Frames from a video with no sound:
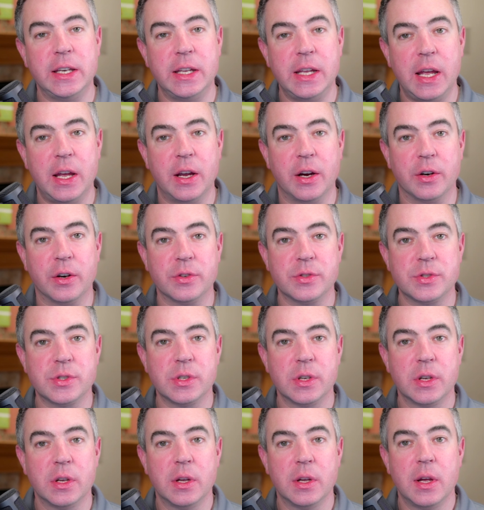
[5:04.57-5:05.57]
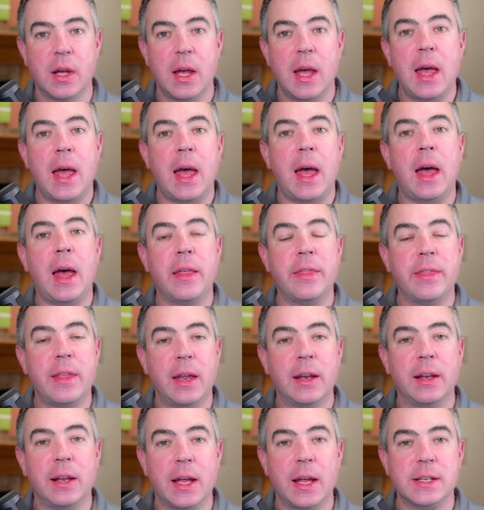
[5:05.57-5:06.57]
years. And
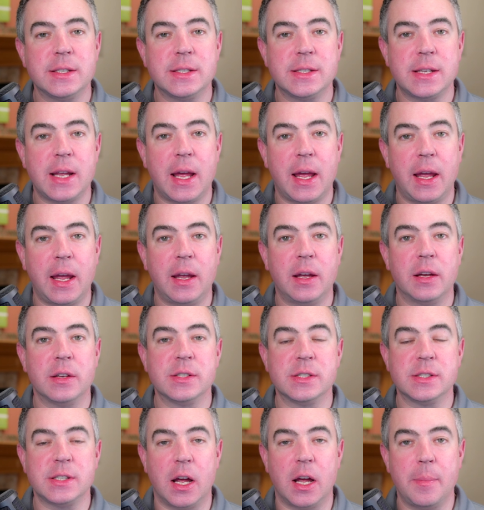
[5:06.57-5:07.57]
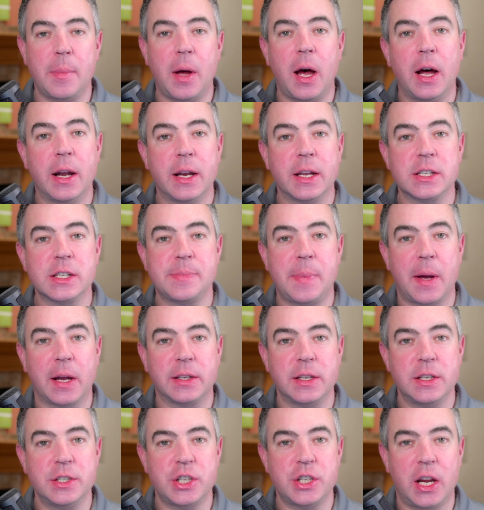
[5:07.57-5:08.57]
then let's say some
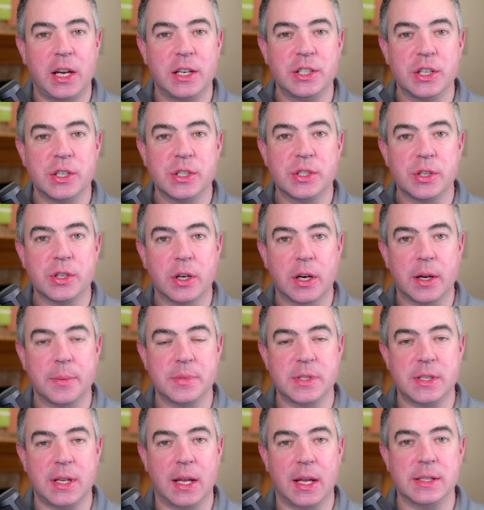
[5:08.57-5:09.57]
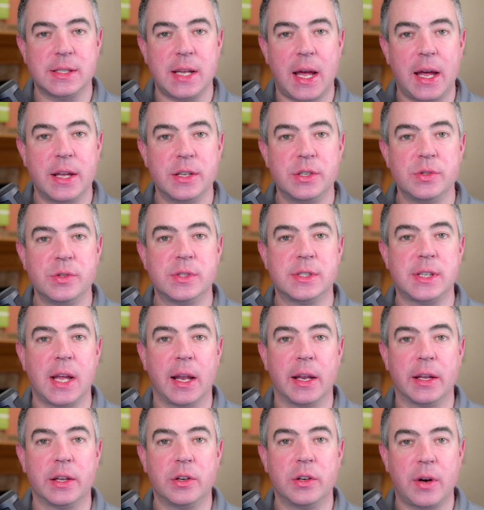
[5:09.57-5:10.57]
unexpected change in circumstance has you
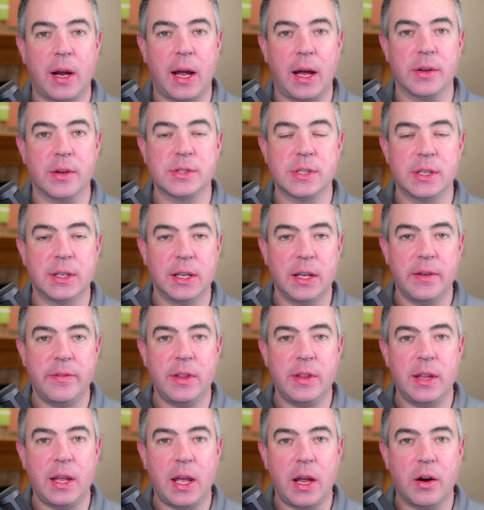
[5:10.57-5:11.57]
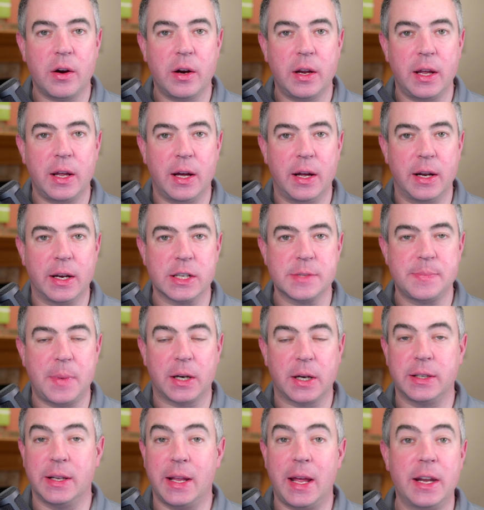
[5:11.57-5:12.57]
selling your house and leaving the area
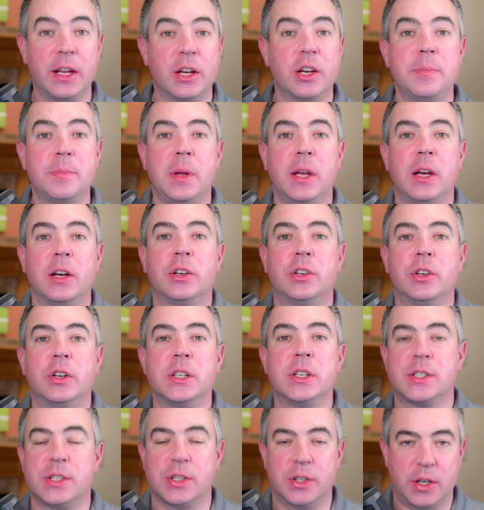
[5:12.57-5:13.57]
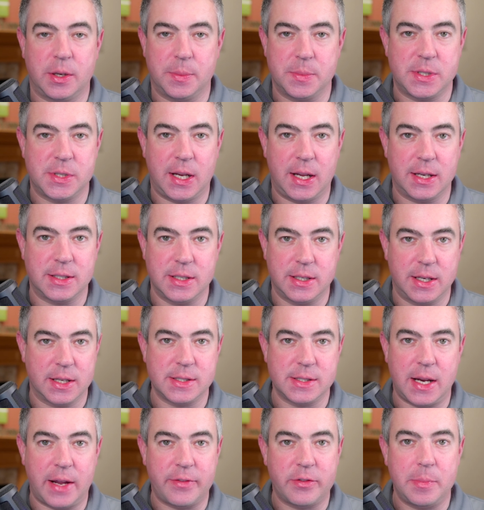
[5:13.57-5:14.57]
unexpectedly. And it could be a good circumstance. It
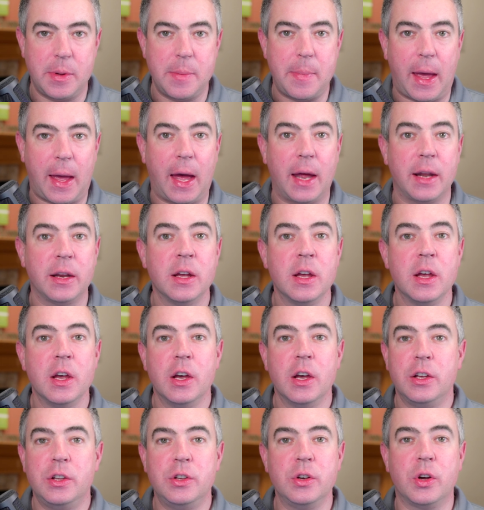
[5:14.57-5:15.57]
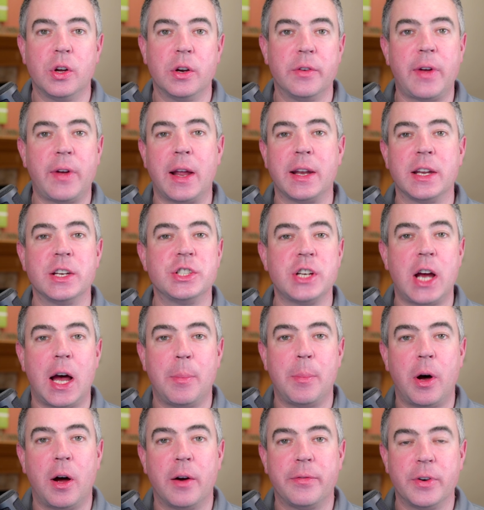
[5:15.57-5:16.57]
doesn't have to be bad. You could have gotten a
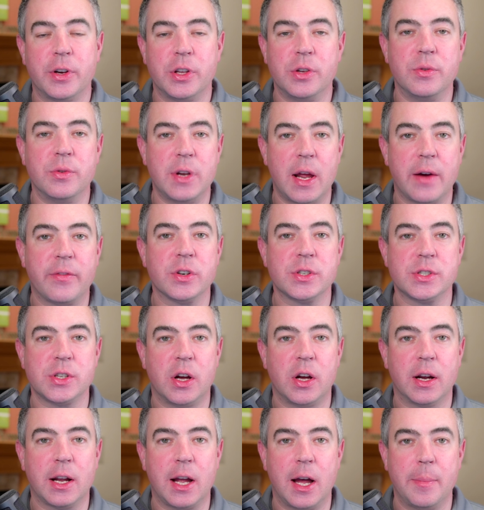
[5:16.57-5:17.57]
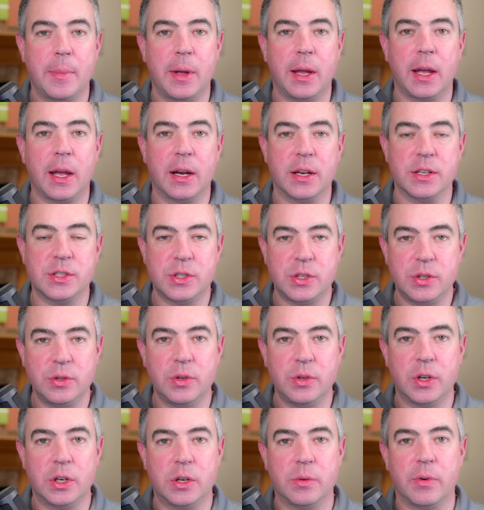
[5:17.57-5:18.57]
job offer you never saw coming and it's too
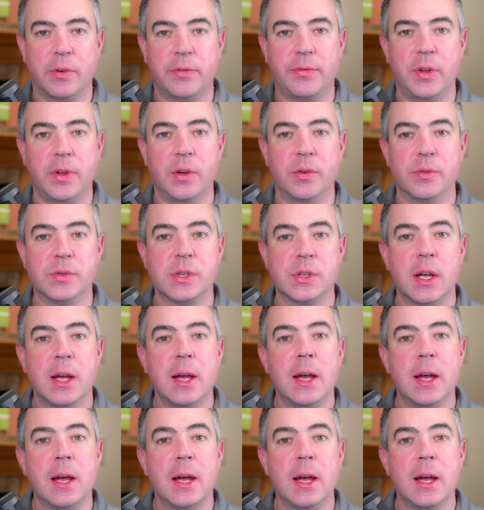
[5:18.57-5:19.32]
good to refuse.